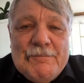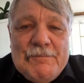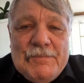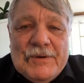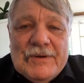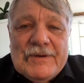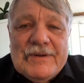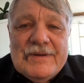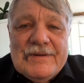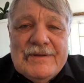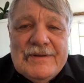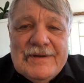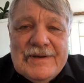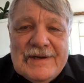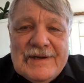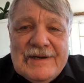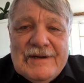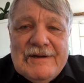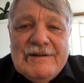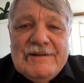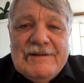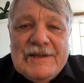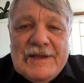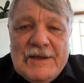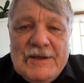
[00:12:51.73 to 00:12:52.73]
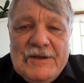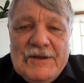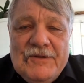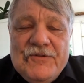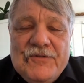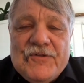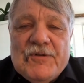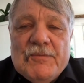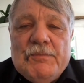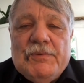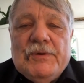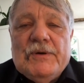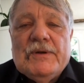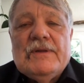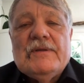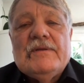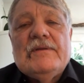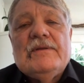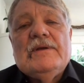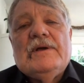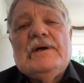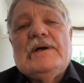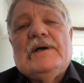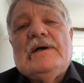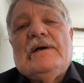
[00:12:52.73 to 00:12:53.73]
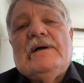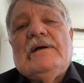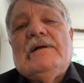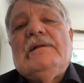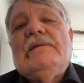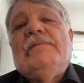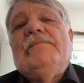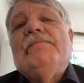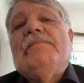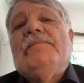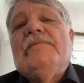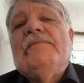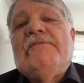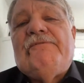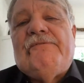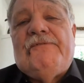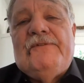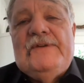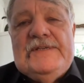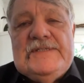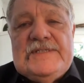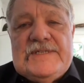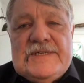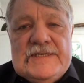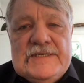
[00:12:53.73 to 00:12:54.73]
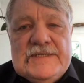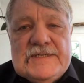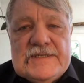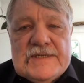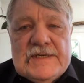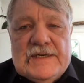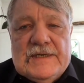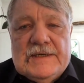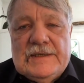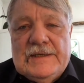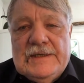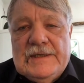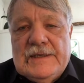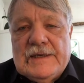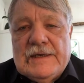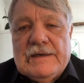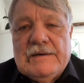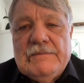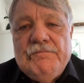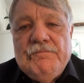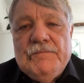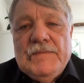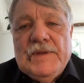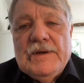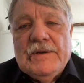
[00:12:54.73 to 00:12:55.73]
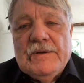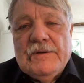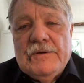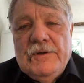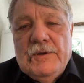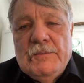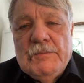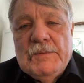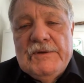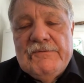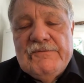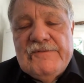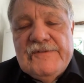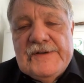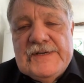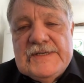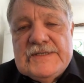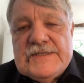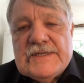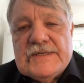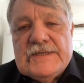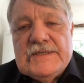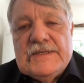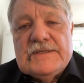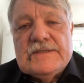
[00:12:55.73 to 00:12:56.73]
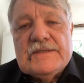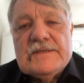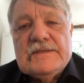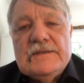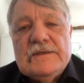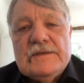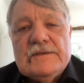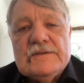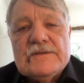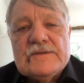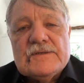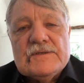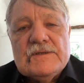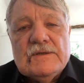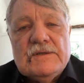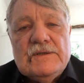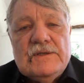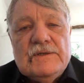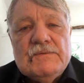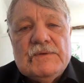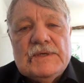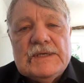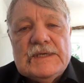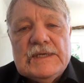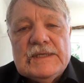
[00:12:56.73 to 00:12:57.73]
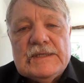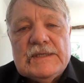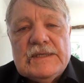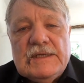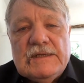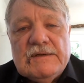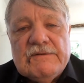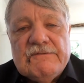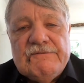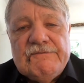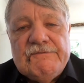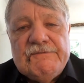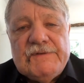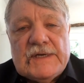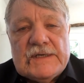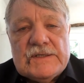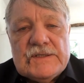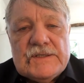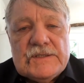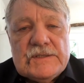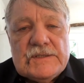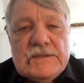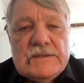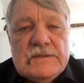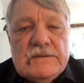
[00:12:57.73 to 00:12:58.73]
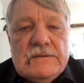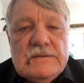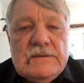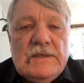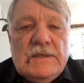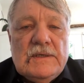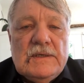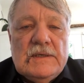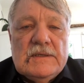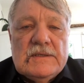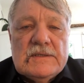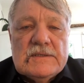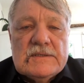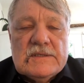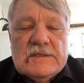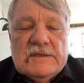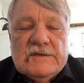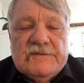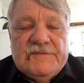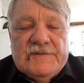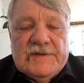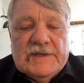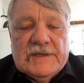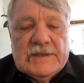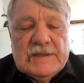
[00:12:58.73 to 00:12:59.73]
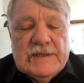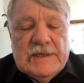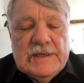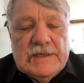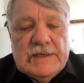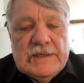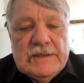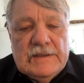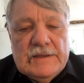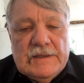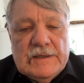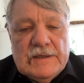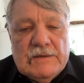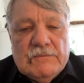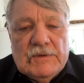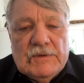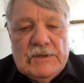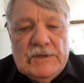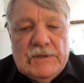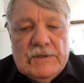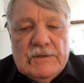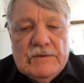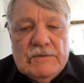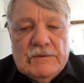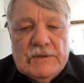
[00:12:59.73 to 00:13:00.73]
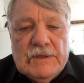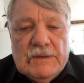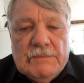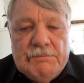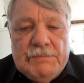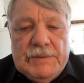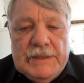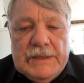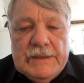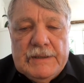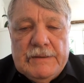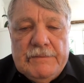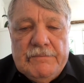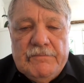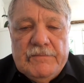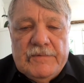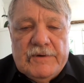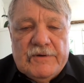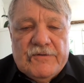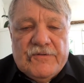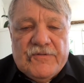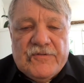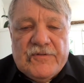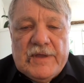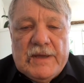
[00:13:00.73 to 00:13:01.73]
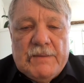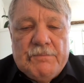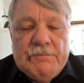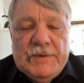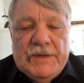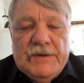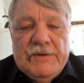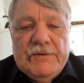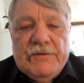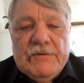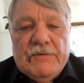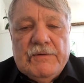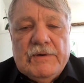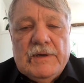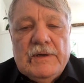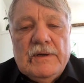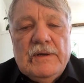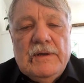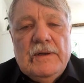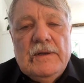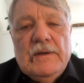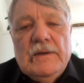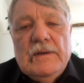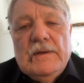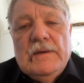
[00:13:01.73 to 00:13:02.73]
They used to put feces on there, human feces, so you would get the infection and stuff like that on when you go in the pit or step into it.